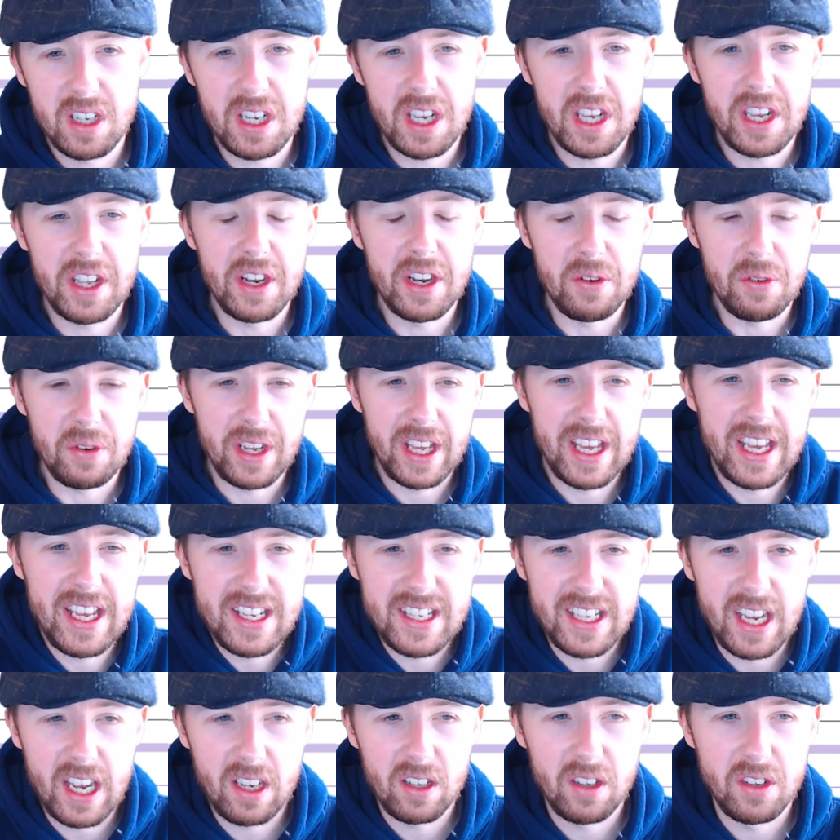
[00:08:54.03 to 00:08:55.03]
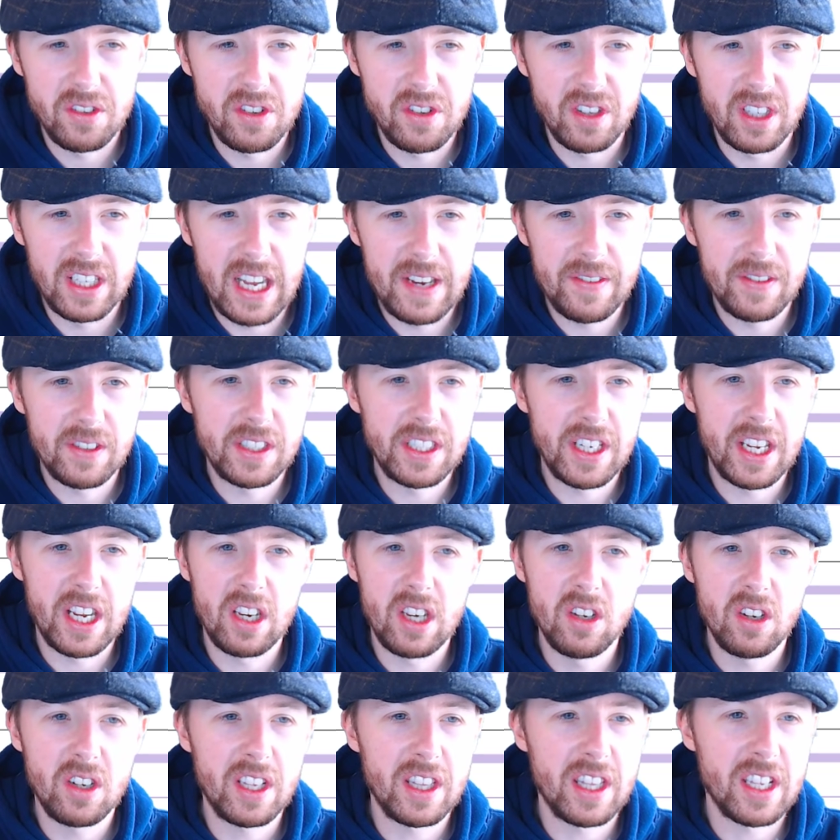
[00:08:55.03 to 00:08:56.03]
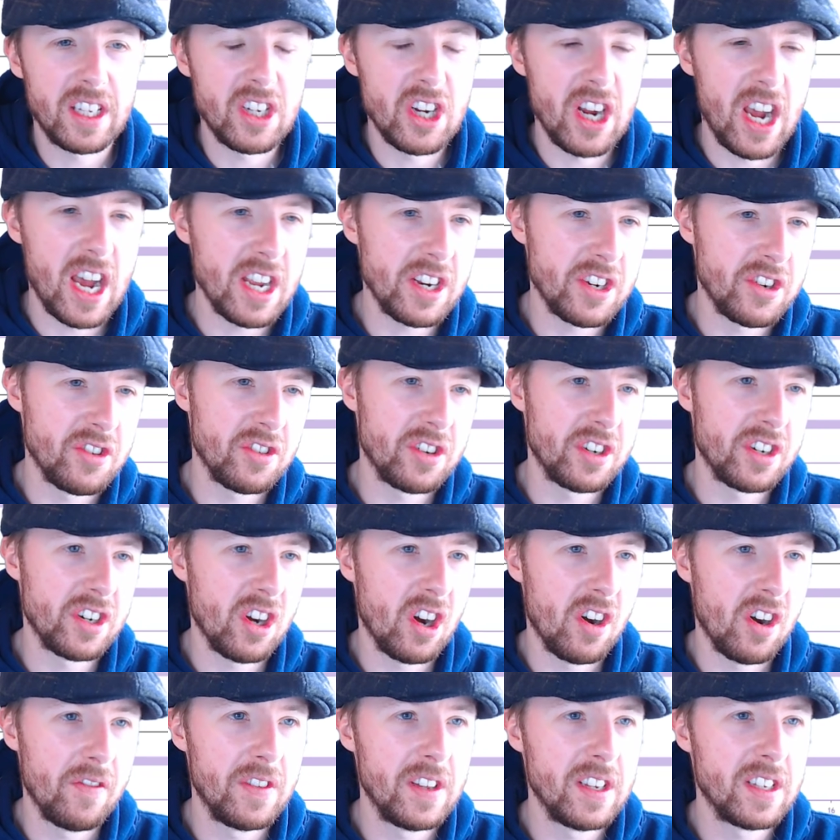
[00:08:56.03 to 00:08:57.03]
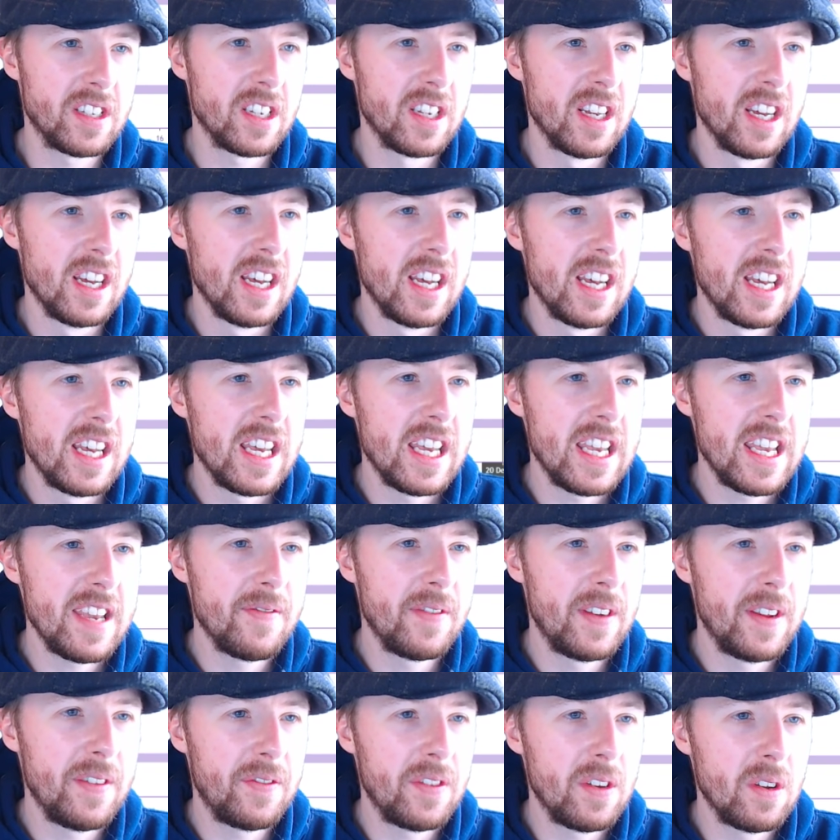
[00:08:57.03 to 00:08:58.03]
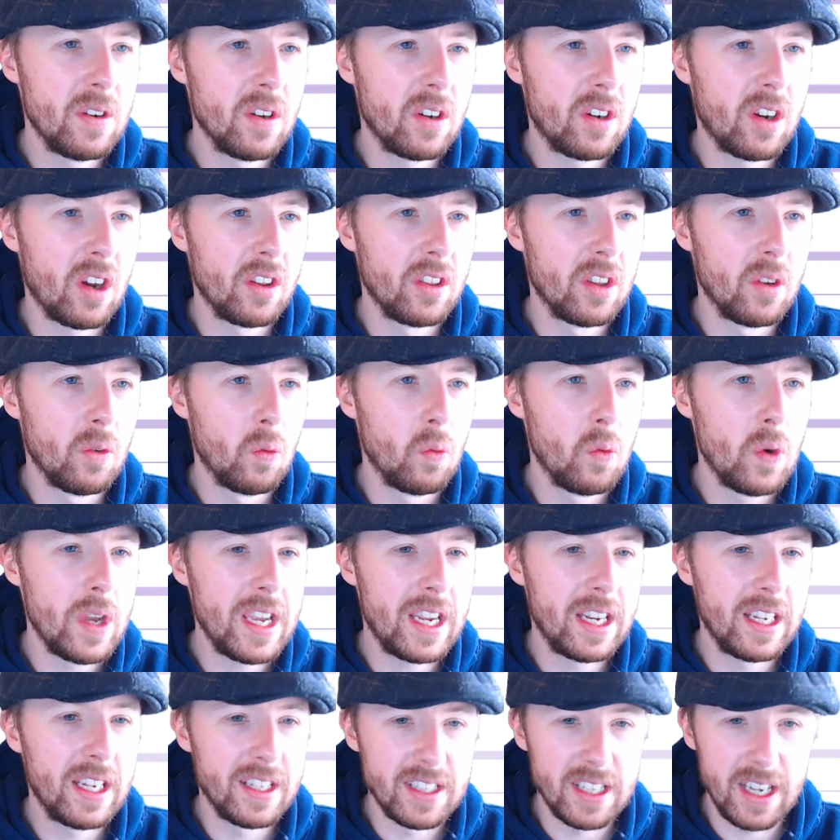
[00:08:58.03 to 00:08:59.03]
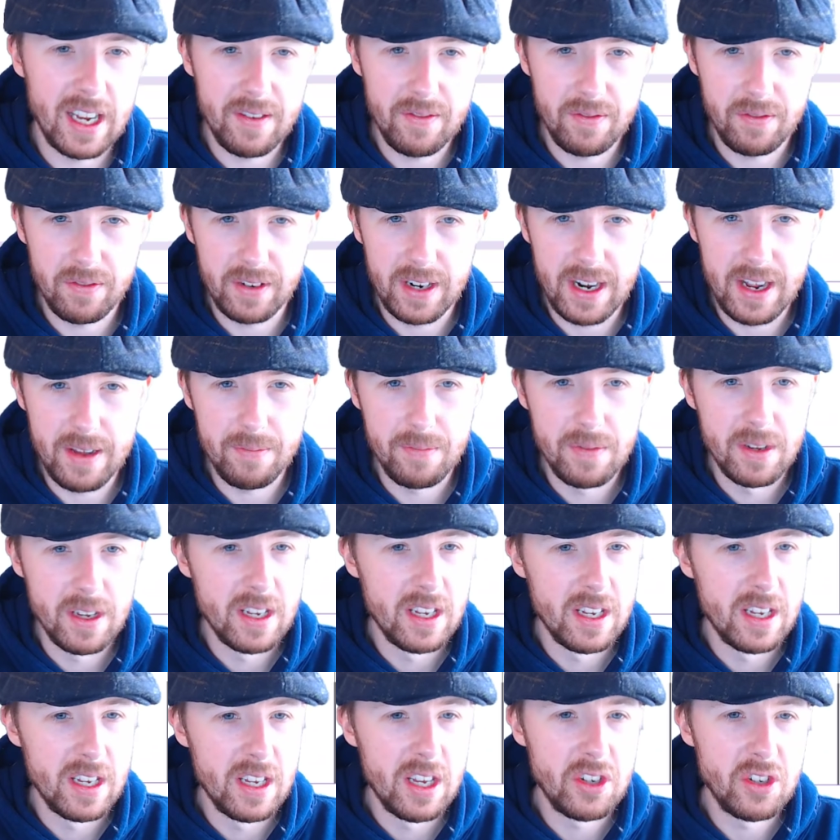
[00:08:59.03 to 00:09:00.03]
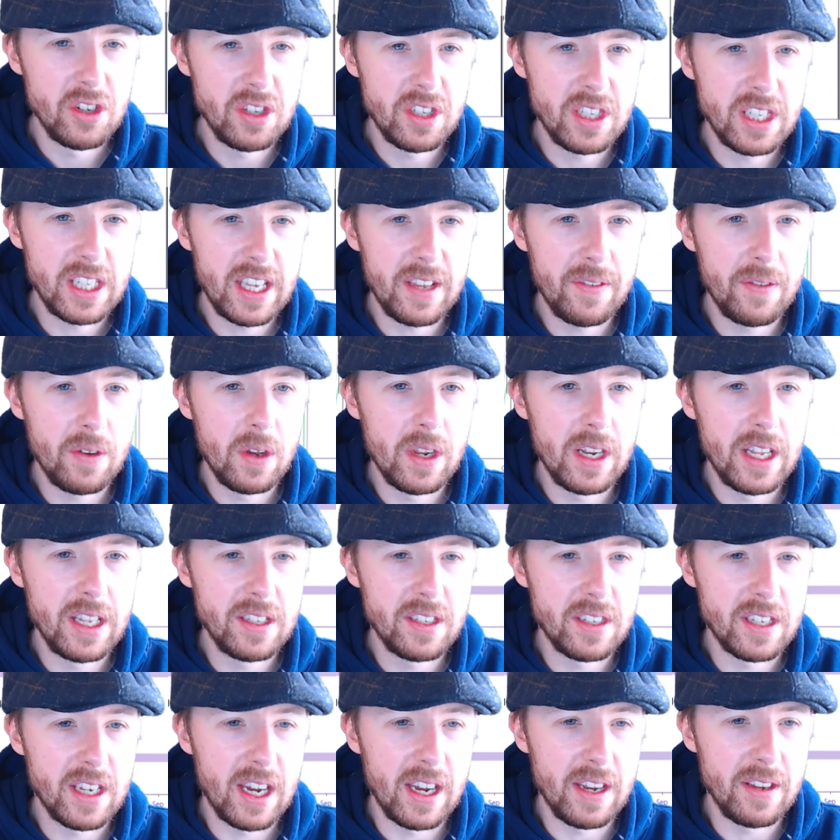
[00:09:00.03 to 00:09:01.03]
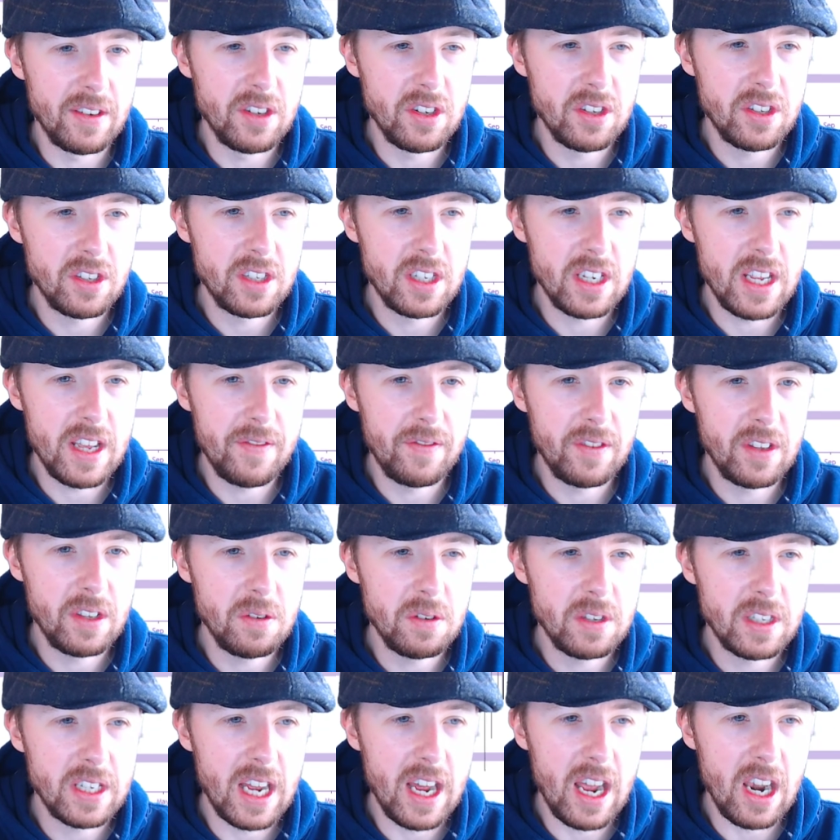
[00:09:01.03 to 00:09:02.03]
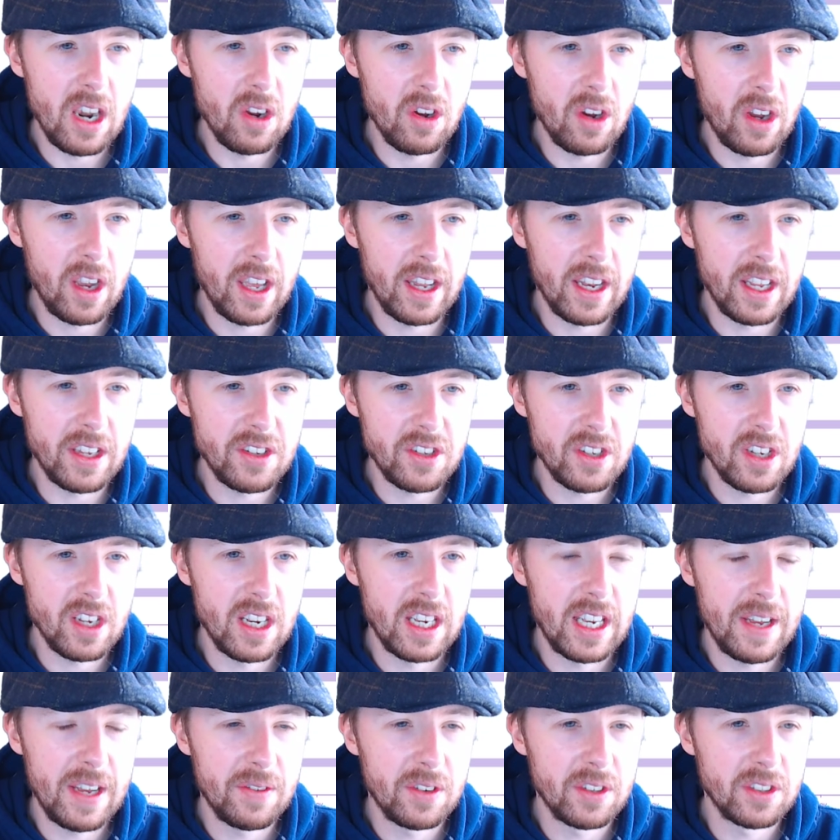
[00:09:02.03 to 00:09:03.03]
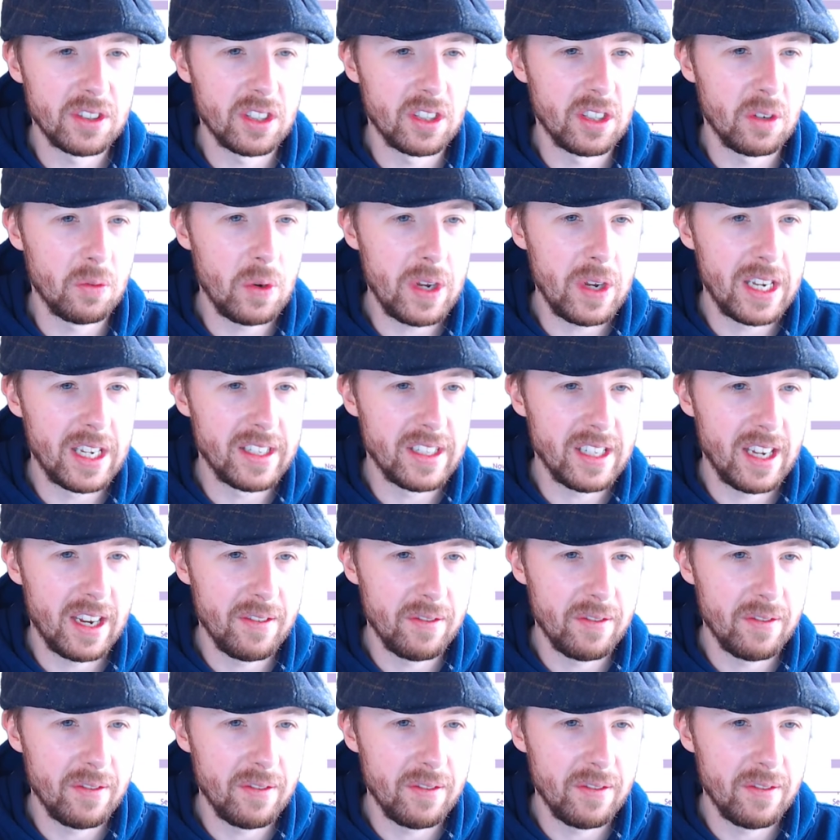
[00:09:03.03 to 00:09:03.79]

you know, key psychological levels, you can look at the chart structure of this, even if you look on the weekly time frame, just to give you an insight, just if you start looking at certain levels on the weekly time